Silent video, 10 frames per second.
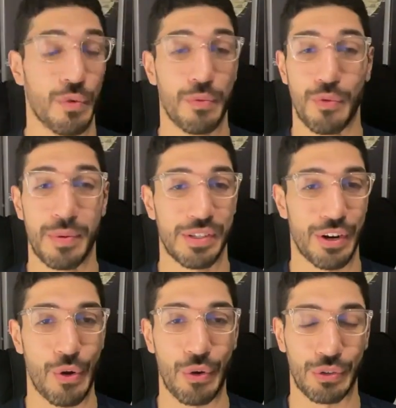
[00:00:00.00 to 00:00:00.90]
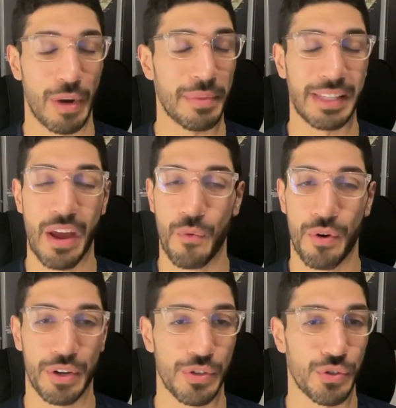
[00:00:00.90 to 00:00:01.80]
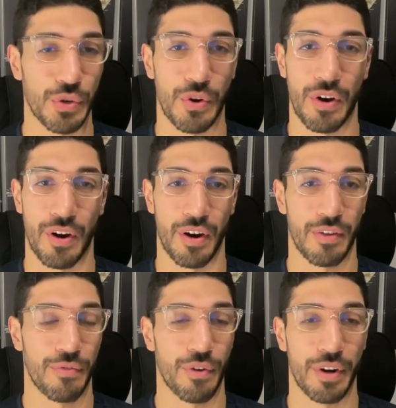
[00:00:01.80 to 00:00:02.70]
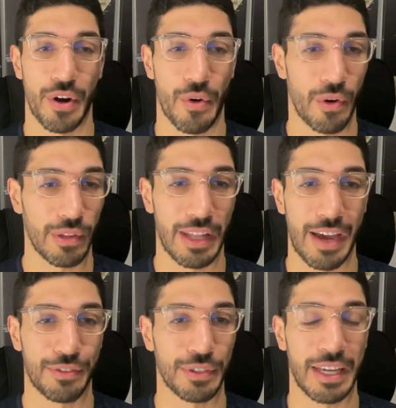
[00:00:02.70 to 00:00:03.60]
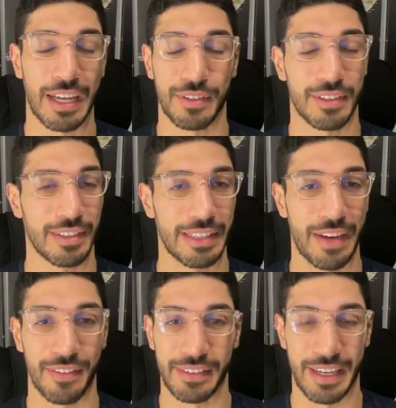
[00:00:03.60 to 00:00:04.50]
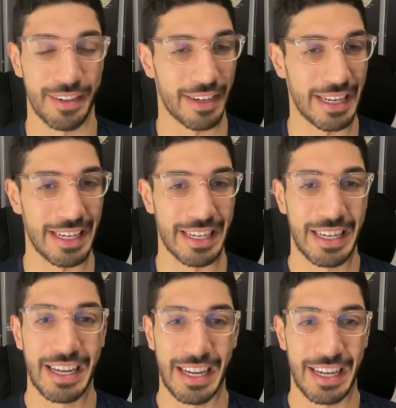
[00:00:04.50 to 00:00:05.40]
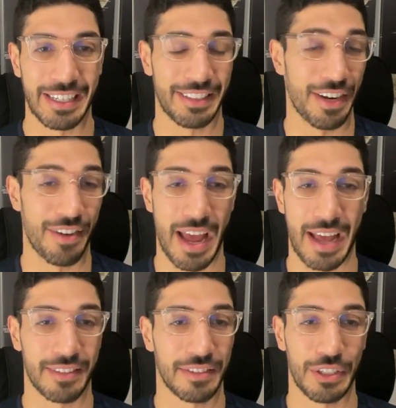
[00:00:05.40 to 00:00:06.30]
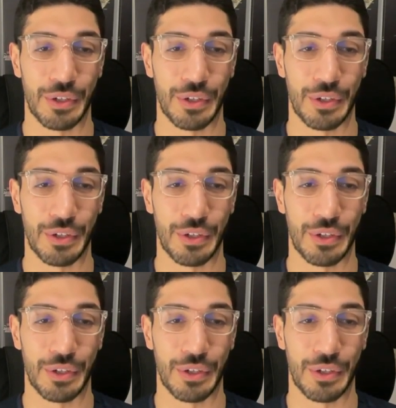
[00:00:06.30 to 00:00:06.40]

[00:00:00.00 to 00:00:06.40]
the women are going through. I mean, they're working so hard for their whole life to get to the level they're at.